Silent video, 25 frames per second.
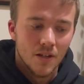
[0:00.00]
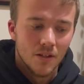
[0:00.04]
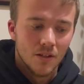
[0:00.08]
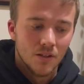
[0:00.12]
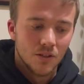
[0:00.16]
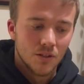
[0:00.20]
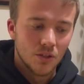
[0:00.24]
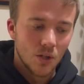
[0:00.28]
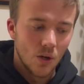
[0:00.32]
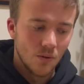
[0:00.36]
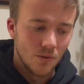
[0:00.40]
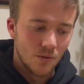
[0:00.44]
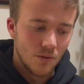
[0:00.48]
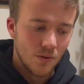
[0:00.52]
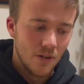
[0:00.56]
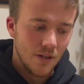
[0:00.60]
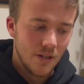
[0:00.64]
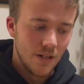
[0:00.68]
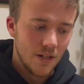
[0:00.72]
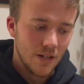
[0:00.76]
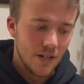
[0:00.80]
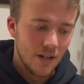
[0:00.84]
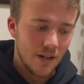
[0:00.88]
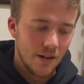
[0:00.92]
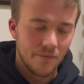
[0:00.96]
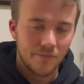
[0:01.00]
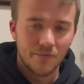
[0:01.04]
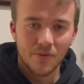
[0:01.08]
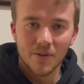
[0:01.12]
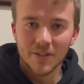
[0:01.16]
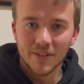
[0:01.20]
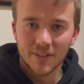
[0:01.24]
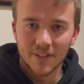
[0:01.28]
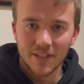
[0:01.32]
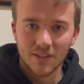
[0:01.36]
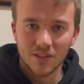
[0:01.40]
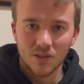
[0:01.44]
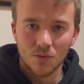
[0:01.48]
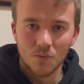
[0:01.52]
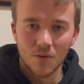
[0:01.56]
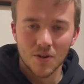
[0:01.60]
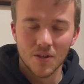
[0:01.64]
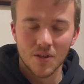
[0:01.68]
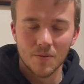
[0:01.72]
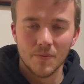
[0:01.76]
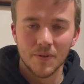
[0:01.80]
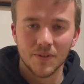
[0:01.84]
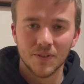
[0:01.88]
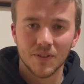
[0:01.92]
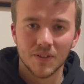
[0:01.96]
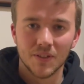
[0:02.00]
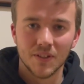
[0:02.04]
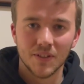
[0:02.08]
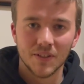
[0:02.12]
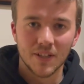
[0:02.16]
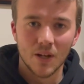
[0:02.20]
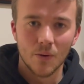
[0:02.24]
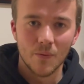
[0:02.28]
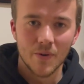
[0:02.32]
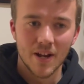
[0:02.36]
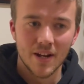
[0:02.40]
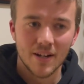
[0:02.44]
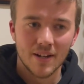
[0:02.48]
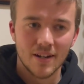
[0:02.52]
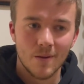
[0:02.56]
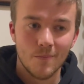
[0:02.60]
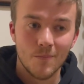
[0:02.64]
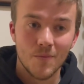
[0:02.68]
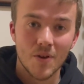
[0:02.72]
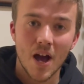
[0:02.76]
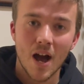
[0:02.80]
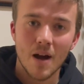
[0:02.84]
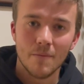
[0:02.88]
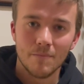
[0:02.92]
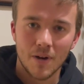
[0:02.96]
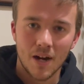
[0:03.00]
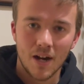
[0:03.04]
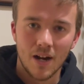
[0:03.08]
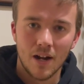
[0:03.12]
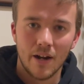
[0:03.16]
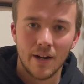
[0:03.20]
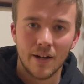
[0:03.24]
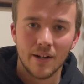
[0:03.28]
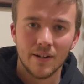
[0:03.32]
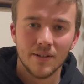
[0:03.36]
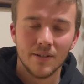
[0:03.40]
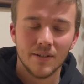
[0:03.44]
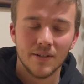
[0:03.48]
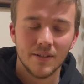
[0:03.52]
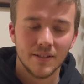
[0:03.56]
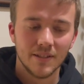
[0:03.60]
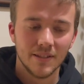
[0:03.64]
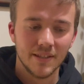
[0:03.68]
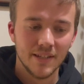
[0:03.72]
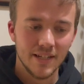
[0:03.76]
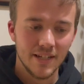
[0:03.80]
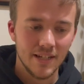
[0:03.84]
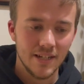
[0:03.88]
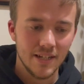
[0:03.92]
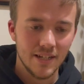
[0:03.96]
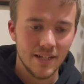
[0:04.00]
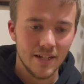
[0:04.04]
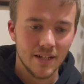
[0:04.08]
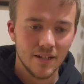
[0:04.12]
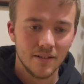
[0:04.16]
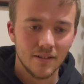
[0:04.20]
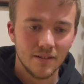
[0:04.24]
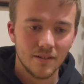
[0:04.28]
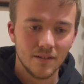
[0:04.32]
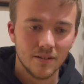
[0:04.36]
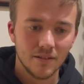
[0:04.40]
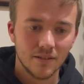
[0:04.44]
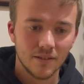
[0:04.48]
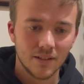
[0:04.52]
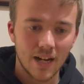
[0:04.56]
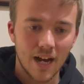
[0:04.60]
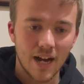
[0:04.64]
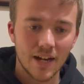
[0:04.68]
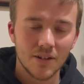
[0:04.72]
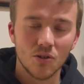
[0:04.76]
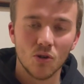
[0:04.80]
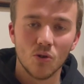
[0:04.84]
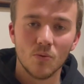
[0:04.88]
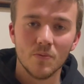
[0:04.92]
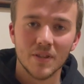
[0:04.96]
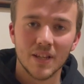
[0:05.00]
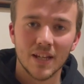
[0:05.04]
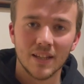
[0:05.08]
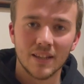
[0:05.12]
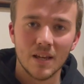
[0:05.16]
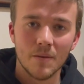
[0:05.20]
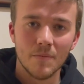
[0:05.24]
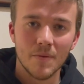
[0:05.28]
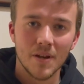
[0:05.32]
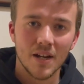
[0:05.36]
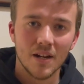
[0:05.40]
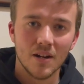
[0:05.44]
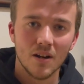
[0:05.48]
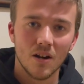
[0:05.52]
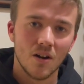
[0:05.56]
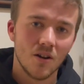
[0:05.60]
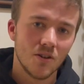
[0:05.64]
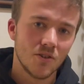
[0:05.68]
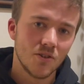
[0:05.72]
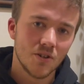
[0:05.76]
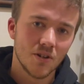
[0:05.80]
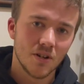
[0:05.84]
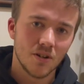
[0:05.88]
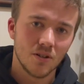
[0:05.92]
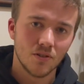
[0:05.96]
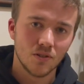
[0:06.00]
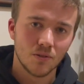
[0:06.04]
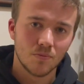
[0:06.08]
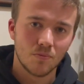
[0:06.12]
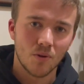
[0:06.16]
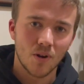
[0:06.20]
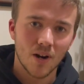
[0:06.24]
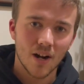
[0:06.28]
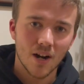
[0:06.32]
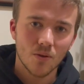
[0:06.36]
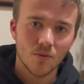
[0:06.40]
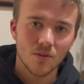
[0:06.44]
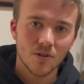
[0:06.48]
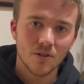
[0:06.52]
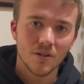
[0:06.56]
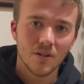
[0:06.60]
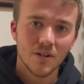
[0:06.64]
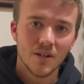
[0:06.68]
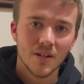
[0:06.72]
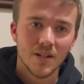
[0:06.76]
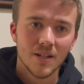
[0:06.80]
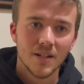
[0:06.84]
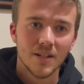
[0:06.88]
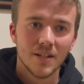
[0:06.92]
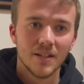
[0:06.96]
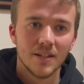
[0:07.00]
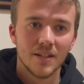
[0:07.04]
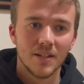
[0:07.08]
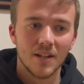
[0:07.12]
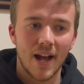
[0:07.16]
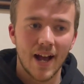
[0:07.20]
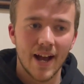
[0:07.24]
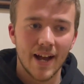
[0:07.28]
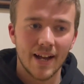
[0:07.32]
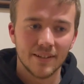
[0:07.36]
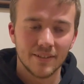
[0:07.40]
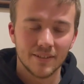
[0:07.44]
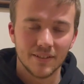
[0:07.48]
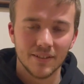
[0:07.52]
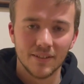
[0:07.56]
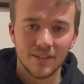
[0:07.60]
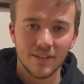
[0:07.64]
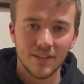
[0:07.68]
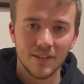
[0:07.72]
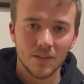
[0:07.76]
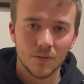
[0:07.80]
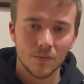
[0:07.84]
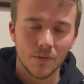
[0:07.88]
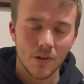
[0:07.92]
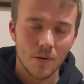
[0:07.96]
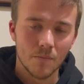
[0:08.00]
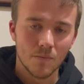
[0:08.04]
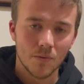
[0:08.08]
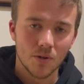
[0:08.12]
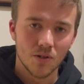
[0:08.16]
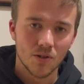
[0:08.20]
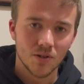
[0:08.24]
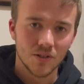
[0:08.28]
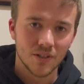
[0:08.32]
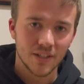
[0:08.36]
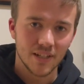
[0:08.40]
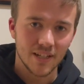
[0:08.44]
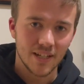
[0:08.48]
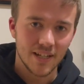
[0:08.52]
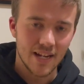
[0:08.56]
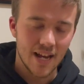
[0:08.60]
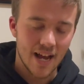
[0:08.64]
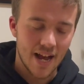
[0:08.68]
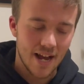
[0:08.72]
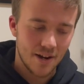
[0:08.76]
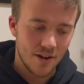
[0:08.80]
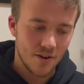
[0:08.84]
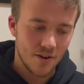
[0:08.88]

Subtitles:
For instance, one of the businesses that we ended up not buying, the guy told me that they made $100 per hour. Yeah, I asked to see some numbers. He had a